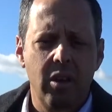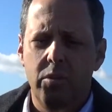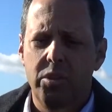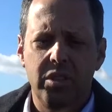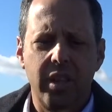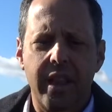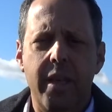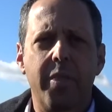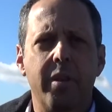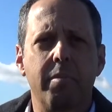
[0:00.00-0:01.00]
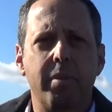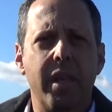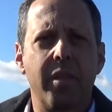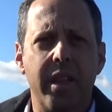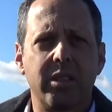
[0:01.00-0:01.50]
we just get out there and
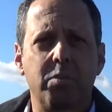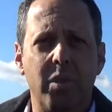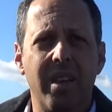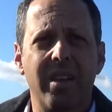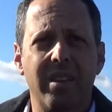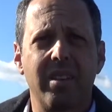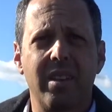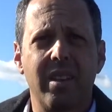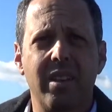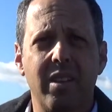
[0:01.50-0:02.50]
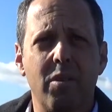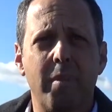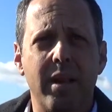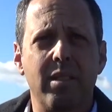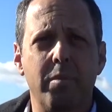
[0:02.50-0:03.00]
play the next play, and they're
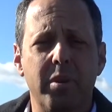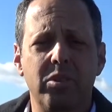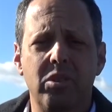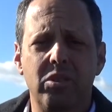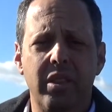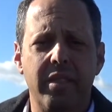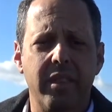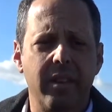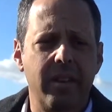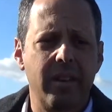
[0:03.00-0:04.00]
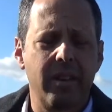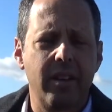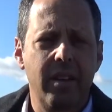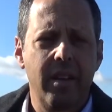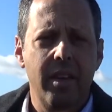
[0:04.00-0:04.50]
about their business. I think
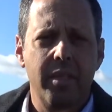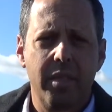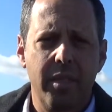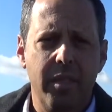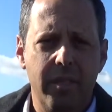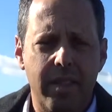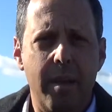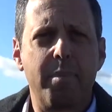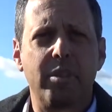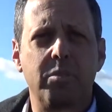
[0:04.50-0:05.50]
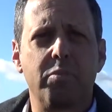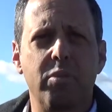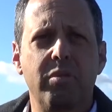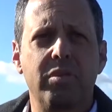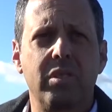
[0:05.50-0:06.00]
the depth has
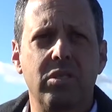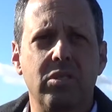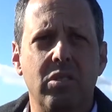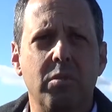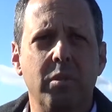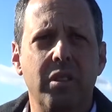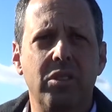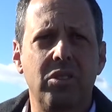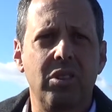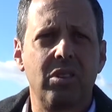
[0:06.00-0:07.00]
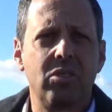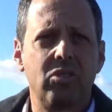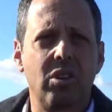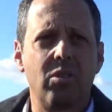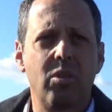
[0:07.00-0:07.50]
improved considerably this year,
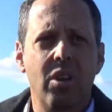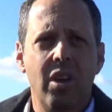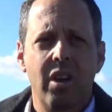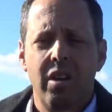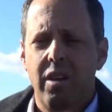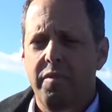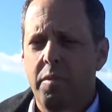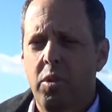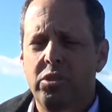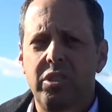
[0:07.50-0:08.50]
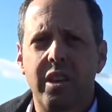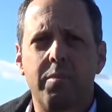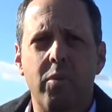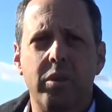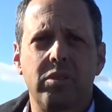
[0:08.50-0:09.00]
so from all
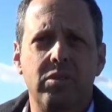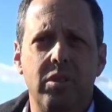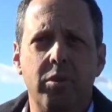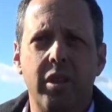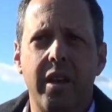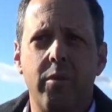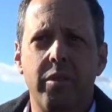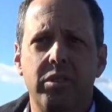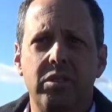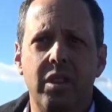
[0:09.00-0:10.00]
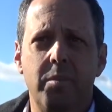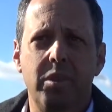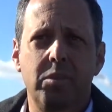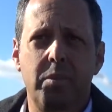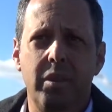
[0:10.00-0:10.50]
standpoints, we like where this team
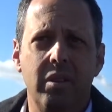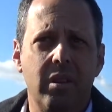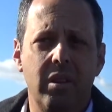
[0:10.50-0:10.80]
is, but